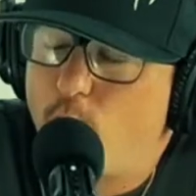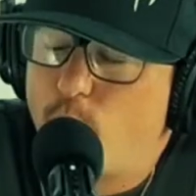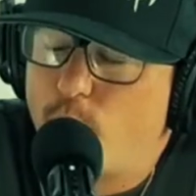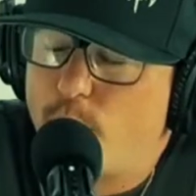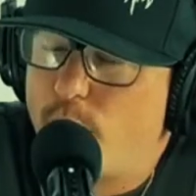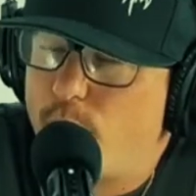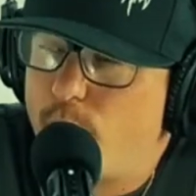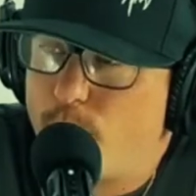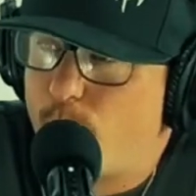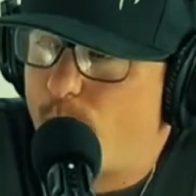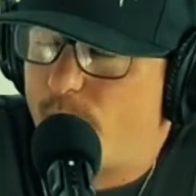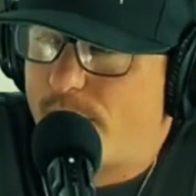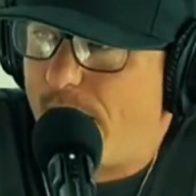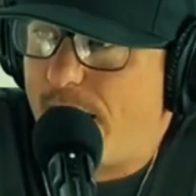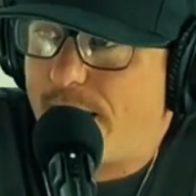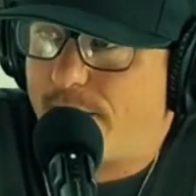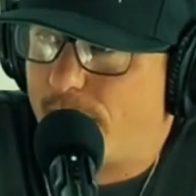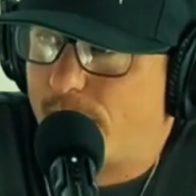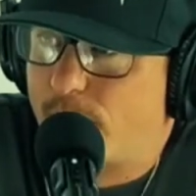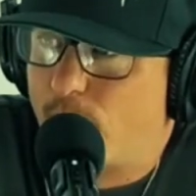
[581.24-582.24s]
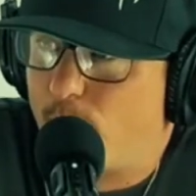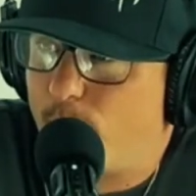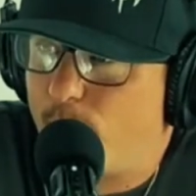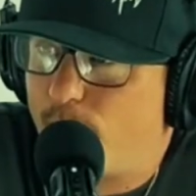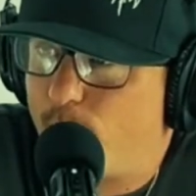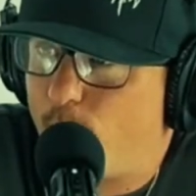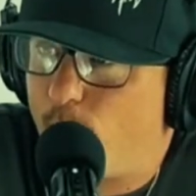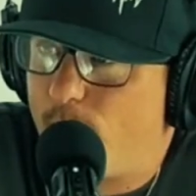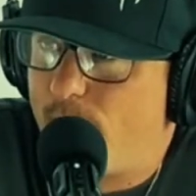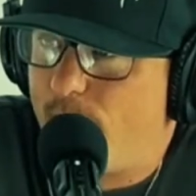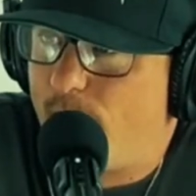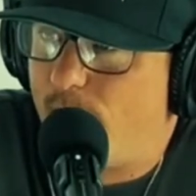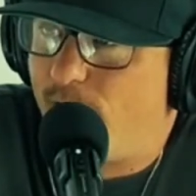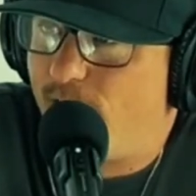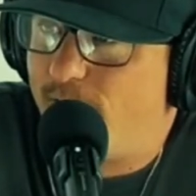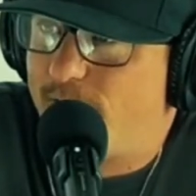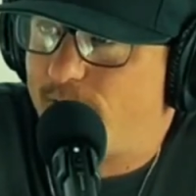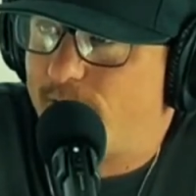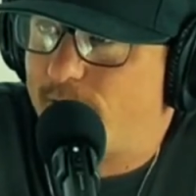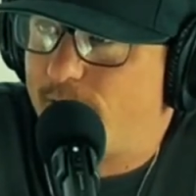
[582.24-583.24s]
you were dating the girl before that,
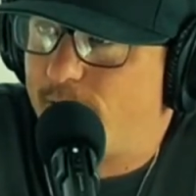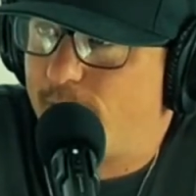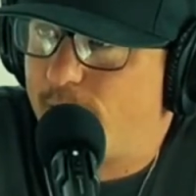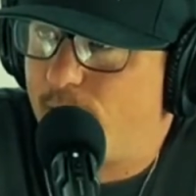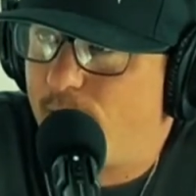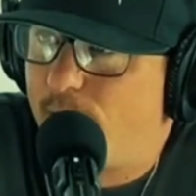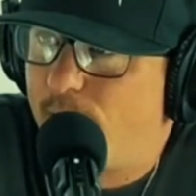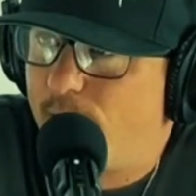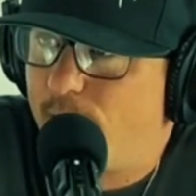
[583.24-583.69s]
obviously, right?